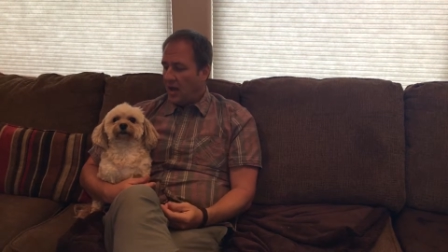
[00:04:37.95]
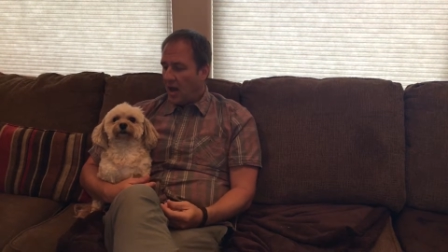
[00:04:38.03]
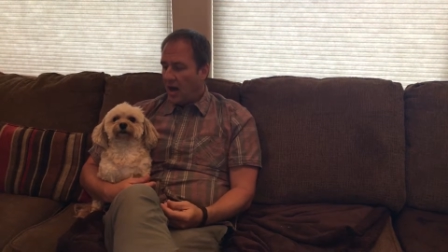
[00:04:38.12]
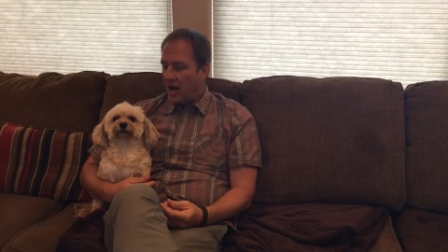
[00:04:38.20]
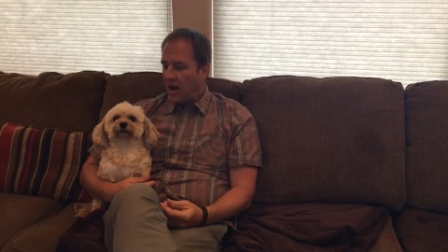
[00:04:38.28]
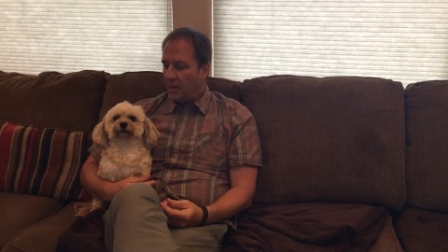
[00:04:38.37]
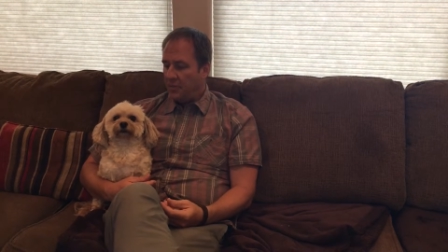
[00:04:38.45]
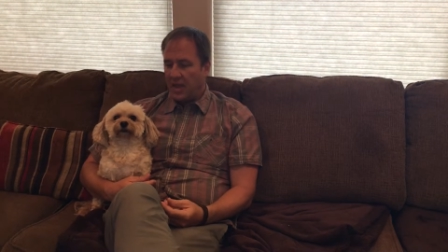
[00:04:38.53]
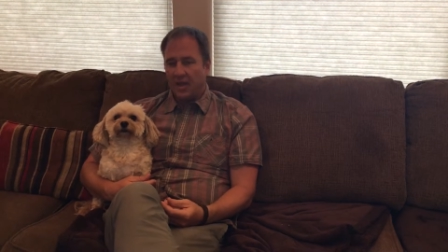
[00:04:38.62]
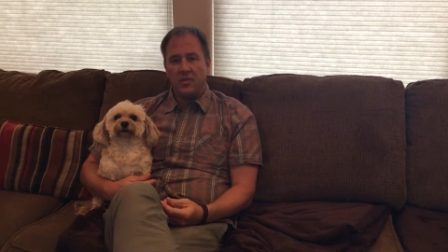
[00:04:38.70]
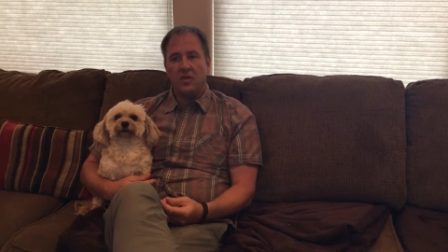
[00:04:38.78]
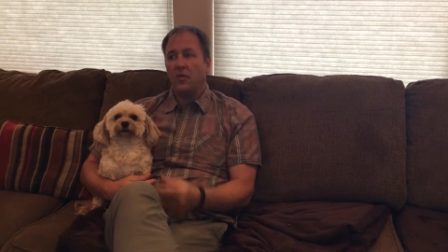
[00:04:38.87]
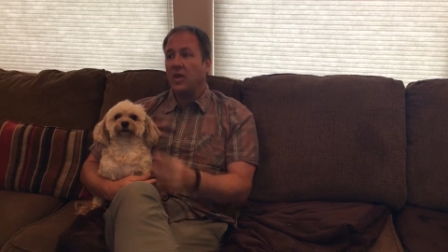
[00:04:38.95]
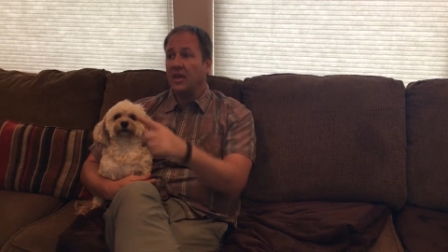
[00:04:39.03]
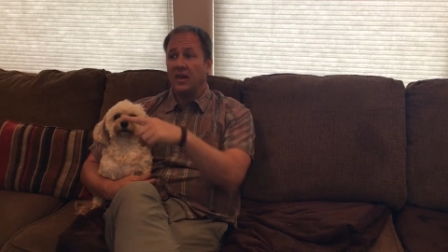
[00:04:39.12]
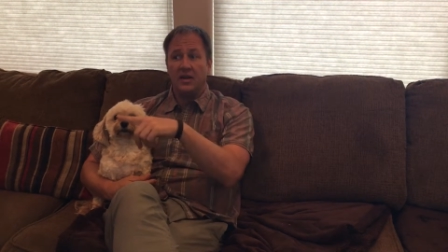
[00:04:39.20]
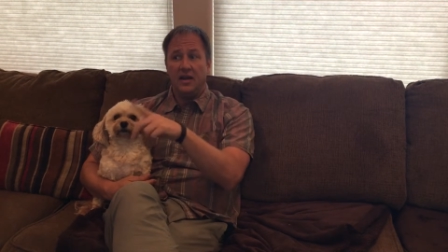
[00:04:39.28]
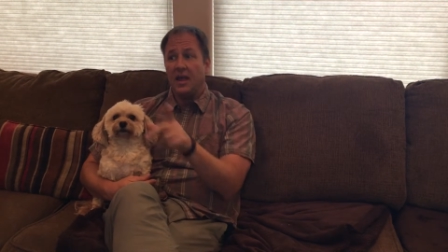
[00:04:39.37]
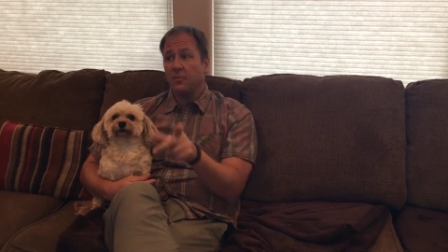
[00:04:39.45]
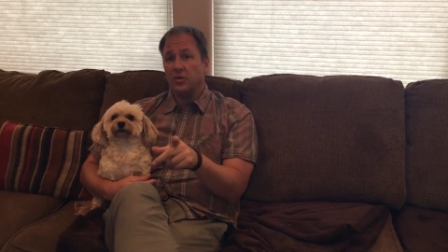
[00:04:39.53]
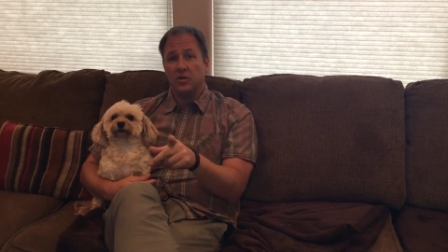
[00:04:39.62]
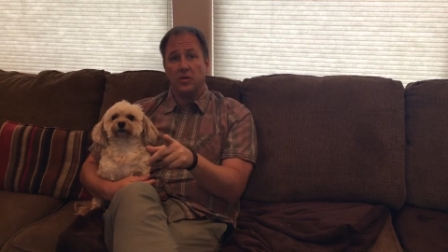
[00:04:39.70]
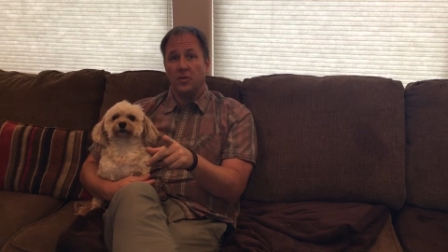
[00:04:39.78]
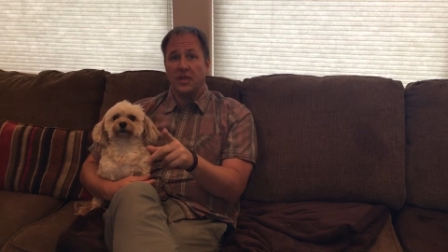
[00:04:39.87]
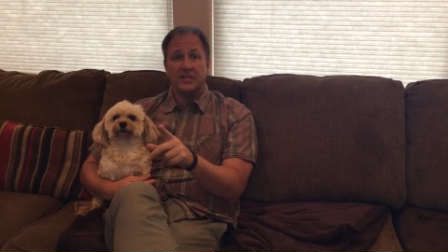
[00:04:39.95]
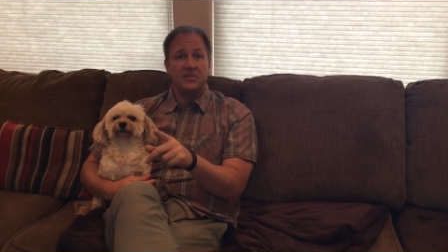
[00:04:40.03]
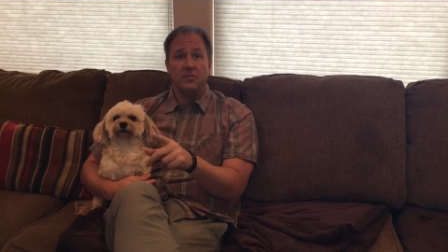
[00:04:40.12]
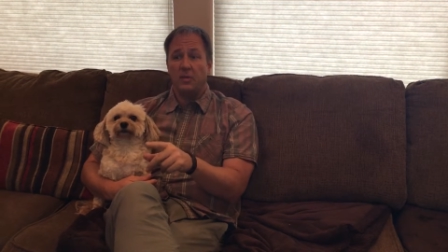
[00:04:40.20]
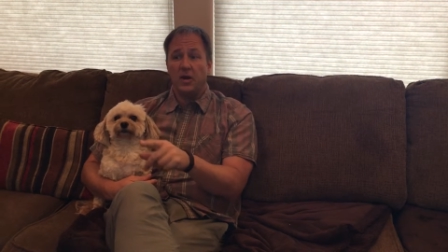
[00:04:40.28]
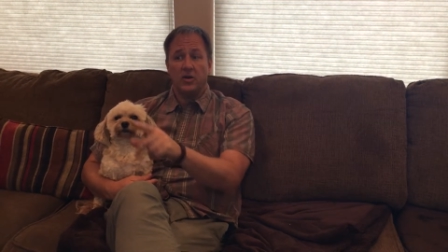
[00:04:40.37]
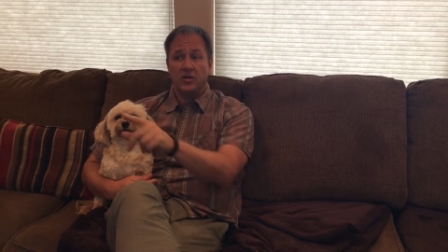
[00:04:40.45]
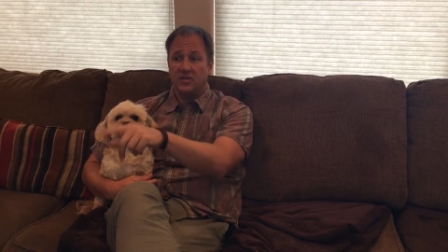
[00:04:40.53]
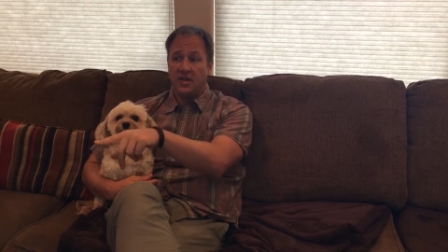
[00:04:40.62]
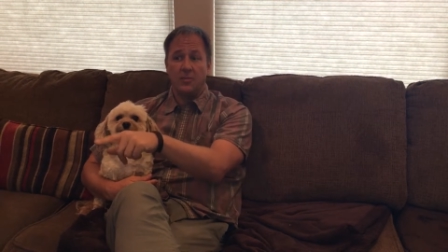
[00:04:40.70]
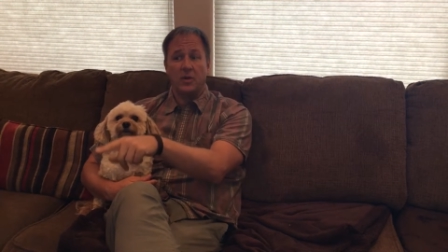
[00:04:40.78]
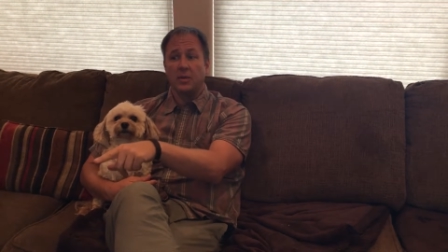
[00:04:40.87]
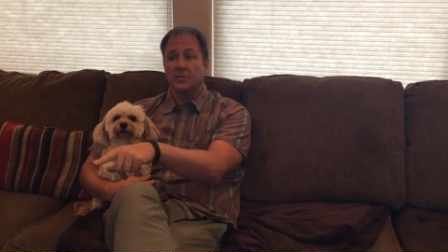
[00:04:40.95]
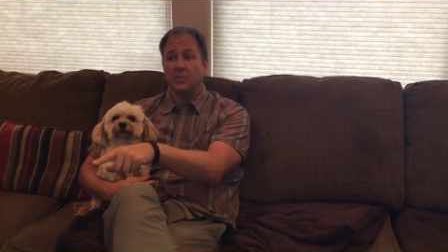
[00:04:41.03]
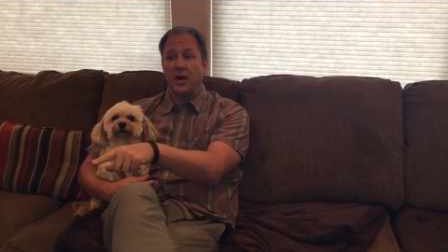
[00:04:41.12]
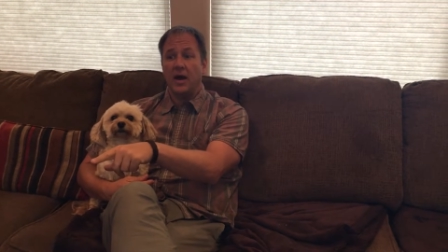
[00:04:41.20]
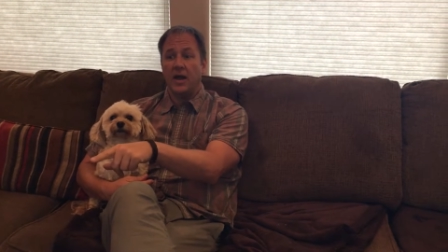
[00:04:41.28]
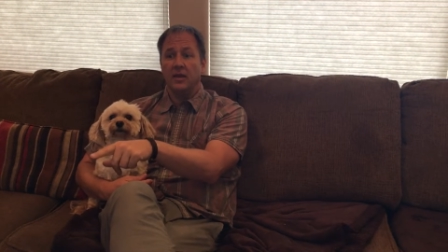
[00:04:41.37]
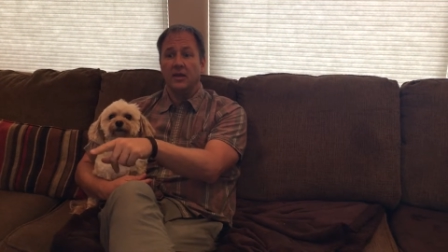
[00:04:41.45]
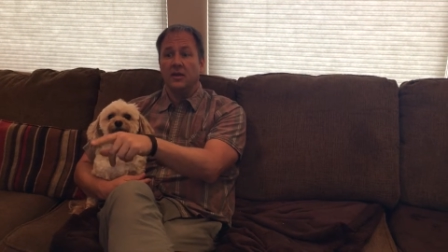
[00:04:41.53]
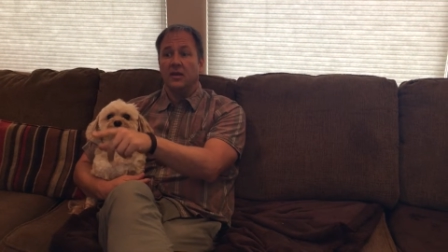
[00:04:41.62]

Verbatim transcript: Um, if we can get a neighbor to do it, that's even better because the neighbor comes by,